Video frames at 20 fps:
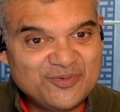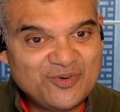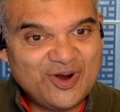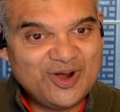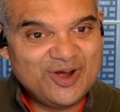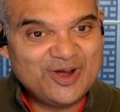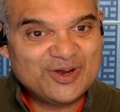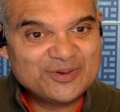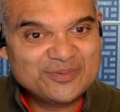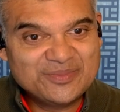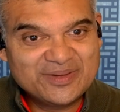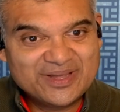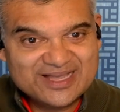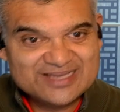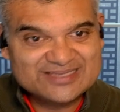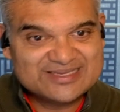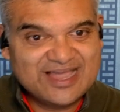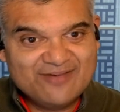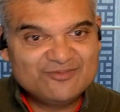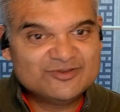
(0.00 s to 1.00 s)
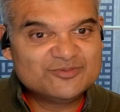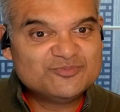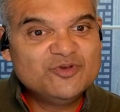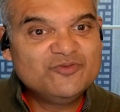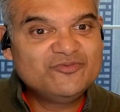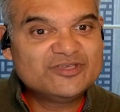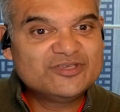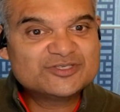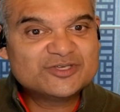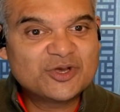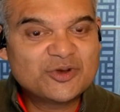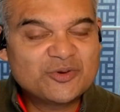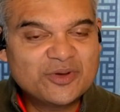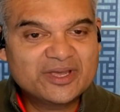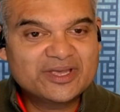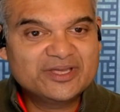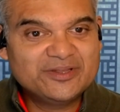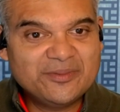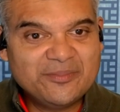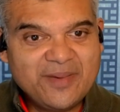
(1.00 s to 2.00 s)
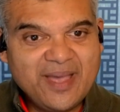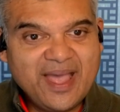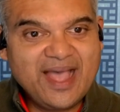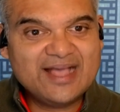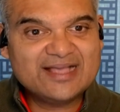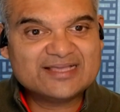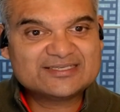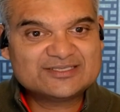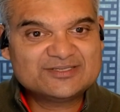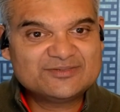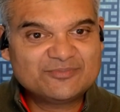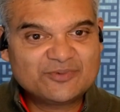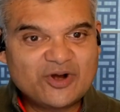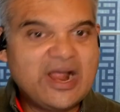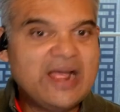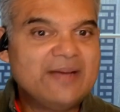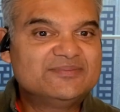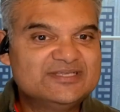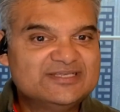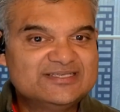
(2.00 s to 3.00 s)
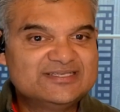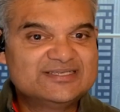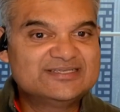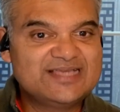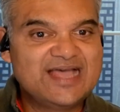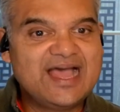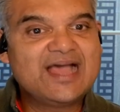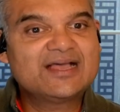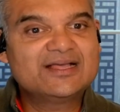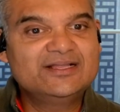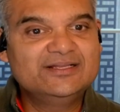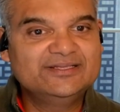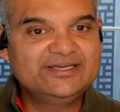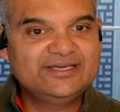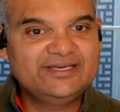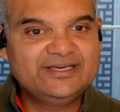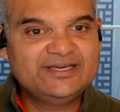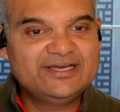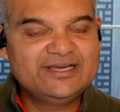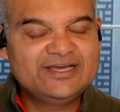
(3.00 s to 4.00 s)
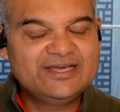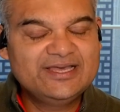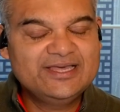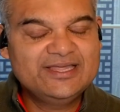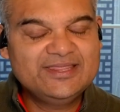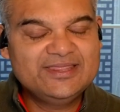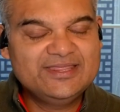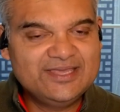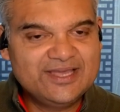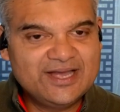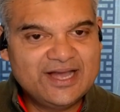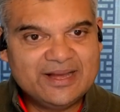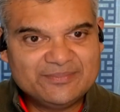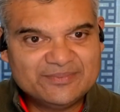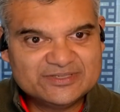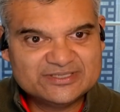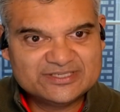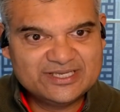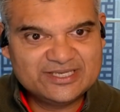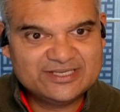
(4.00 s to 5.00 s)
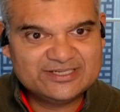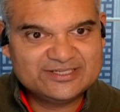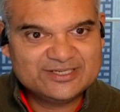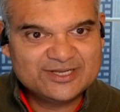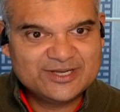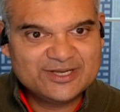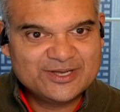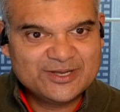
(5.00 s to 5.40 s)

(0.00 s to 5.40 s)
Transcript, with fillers: wrong because I was moving so quick in the past, perhaps it's exactly the opposite.